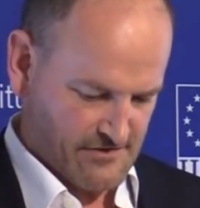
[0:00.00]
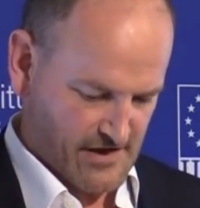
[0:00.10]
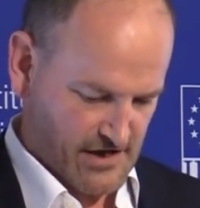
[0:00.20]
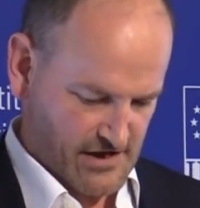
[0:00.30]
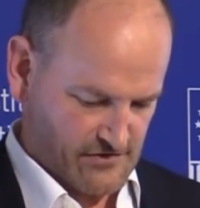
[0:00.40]

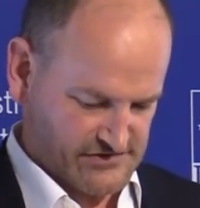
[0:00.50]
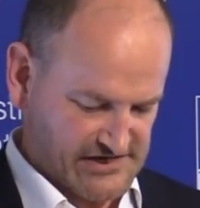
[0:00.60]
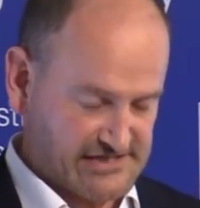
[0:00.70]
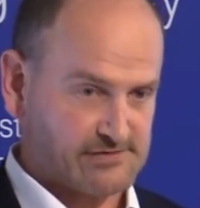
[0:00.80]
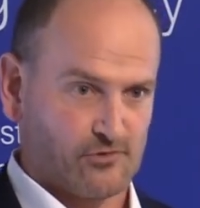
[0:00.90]
that the
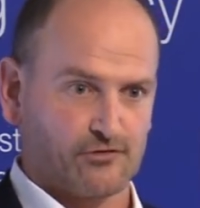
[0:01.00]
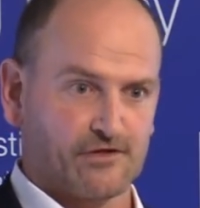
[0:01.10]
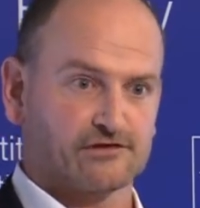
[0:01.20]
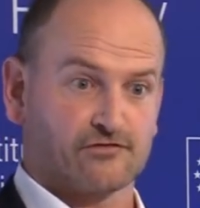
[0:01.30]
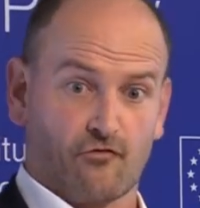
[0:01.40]
sensible
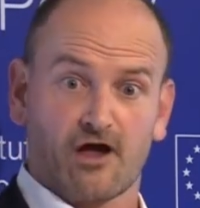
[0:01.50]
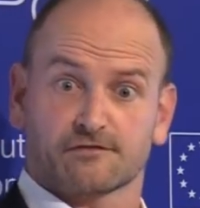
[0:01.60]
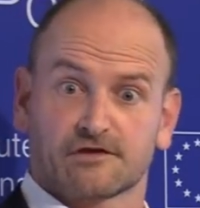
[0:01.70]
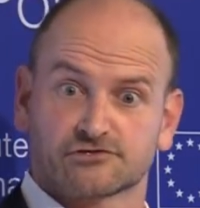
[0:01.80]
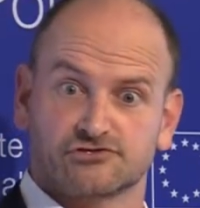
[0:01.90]
thing, the
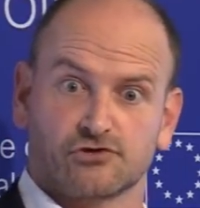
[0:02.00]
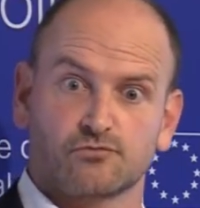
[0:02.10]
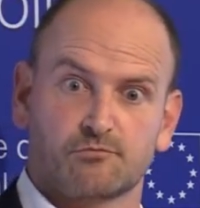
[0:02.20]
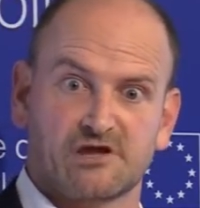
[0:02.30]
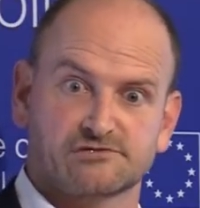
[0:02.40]
right thing to do
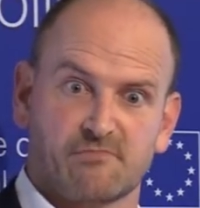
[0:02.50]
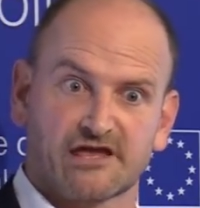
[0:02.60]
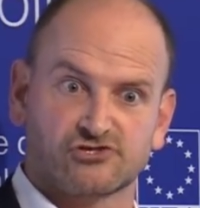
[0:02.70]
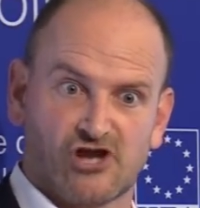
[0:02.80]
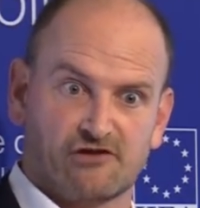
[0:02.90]
would be to
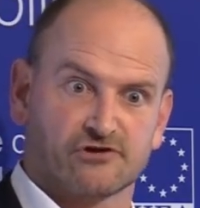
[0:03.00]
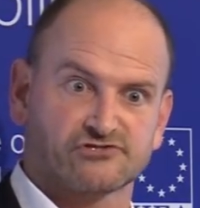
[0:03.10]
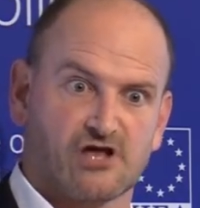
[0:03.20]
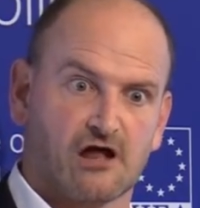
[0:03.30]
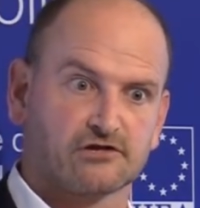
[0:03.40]
make a
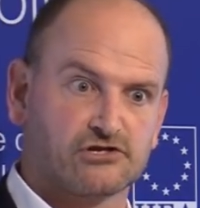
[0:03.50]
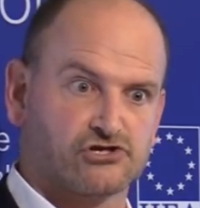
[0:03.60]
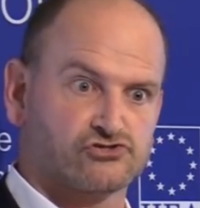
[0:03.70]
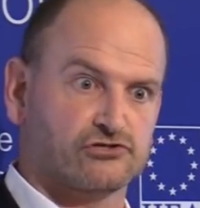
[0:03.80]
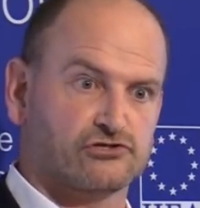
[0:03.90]
generous,
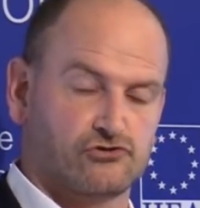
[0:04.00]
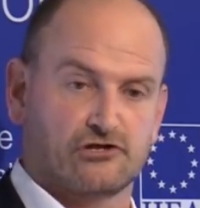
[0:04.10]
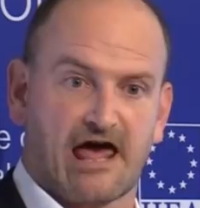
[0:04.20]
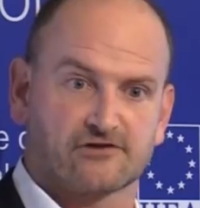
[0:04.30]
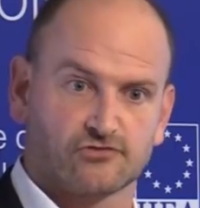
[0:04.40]
unconditional,
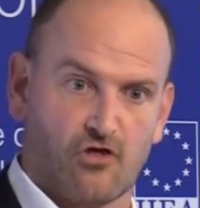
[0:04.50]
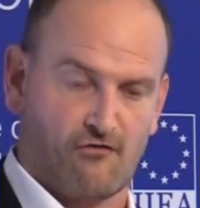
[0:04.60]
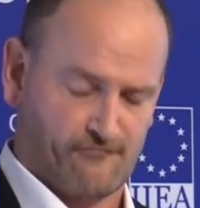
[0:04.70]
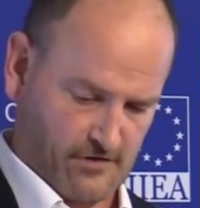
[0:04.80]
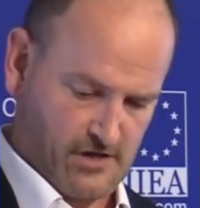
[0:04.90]
unilateral
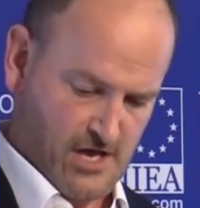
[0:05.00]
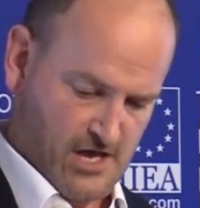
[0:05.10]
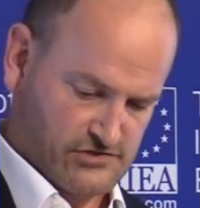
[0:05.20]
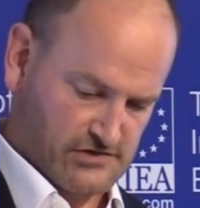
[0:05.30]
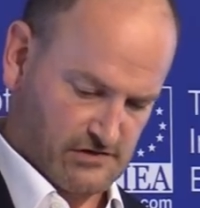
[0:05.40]
offer
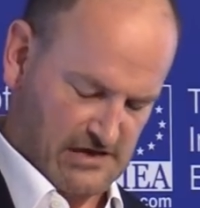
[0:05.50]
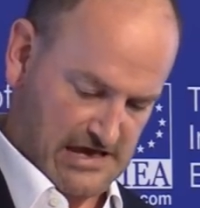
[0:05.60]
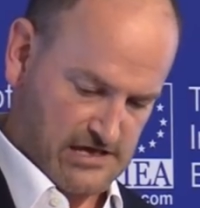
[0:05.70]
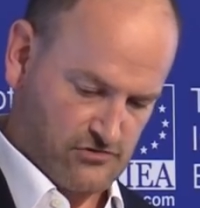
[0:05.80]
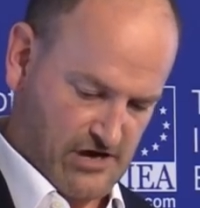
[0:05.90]
to
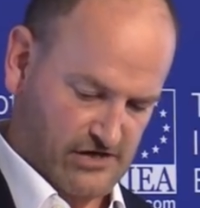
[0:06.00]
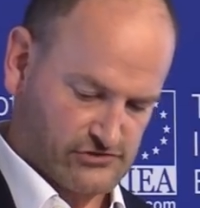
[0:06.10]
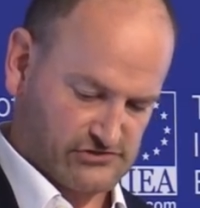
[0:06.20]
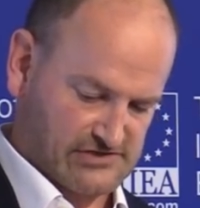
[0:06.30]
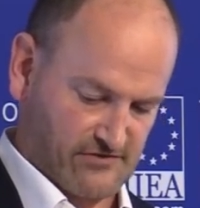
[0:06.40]
EU
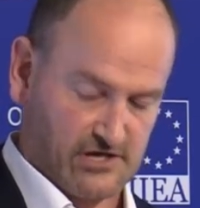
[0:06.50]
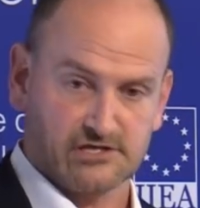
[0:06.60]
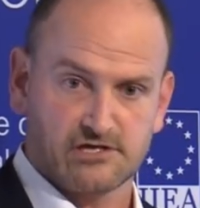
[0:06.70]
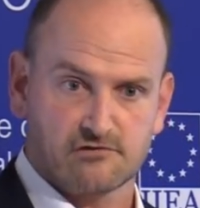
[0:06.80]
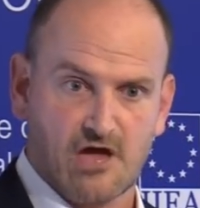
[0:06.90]
nationals living
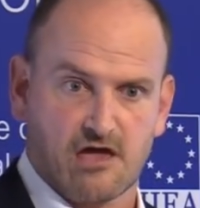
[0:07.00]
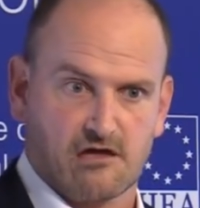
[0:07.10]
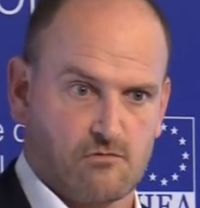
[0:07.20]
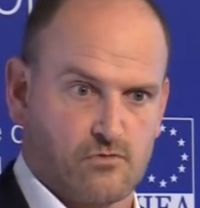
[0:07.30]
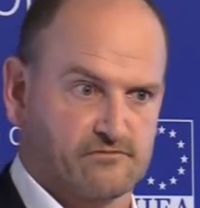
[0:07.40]
in the UK.
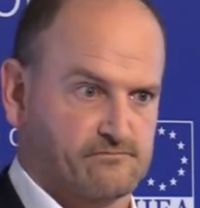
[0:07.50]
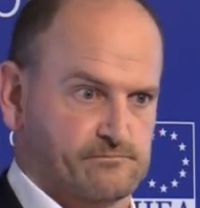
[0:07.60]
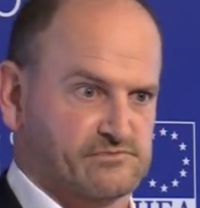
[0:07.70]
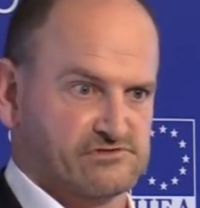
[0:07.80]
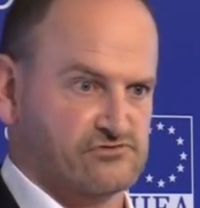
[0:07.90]
It would have
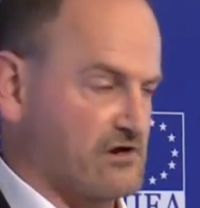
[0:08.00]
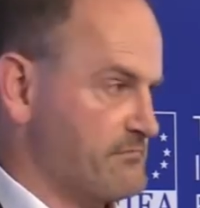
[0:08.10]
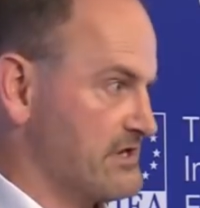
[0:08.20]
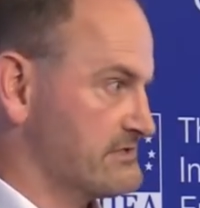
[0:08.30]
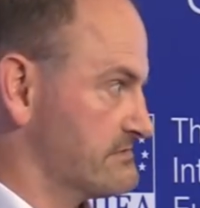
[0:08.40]
struck
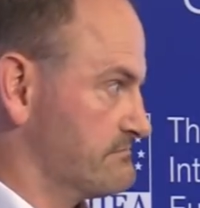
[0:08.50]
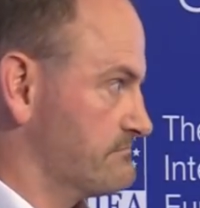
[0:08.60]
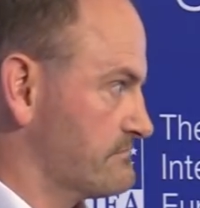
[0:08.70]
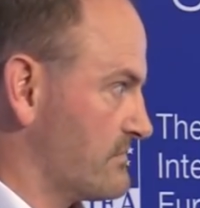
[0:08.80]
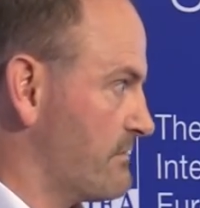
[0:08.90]
me as
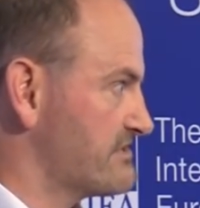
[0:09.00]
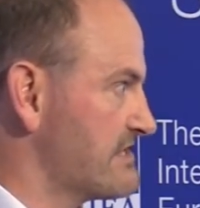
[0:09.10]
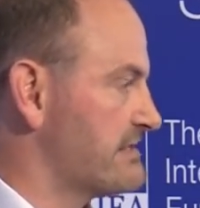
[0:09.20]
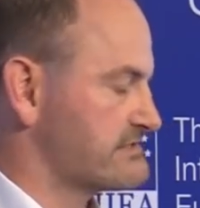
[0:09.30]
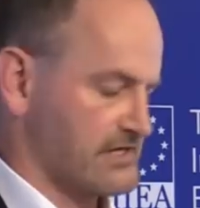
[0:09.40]
common
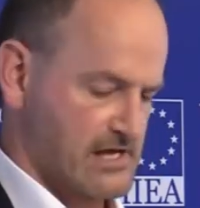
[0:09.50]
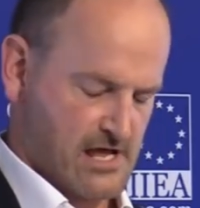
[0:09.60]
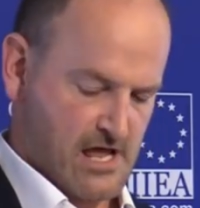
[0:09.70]
sense.